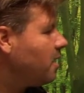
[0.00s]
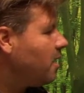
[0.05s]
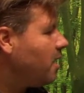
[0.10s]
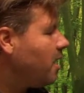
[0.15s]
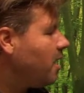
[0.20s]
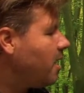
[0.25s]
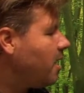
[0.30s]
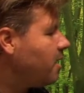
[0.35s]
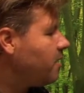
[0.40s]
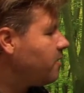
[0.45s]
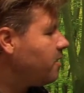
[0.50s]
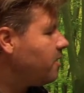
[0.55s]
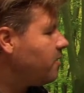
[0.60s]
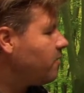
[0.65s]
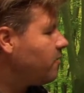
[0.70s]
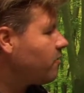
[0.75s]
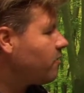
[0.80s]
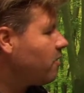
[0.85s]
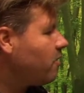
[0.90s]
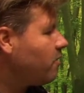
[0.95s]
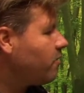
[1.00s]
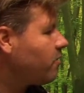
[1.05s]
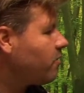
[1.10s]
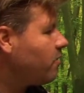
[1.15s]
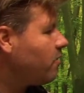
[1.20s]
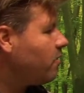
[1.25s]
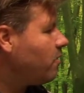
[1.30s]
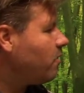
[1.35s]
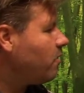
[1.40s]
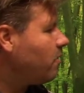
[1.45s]
and then there's
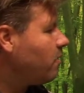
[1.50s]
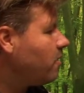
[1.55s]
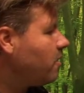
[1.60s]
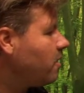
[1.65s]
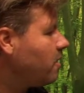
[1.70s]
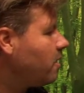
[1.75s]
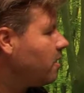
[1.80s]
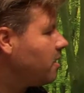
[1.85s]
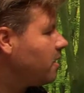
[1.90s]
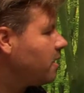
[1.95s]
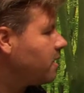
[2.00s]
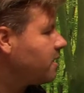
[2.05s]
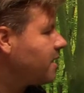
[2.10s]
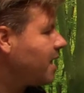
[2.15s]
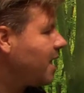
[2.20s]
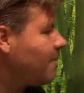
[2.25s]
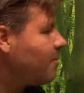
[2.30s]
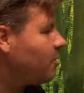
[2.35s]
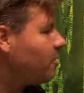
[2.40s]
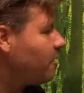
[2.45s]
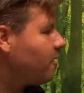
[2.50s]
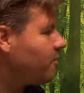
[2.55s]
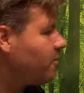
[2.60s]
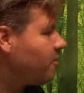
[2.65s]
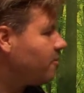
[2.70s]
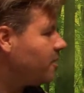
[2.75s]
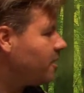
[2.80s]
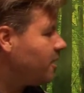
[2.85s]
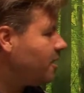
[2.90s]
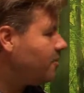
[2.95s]
also
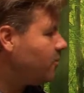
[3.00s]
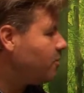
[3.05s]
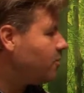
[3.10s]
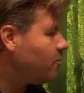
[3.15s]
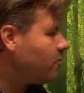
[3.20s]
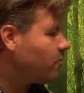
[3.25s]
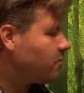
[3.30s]
catabolism inhibitors.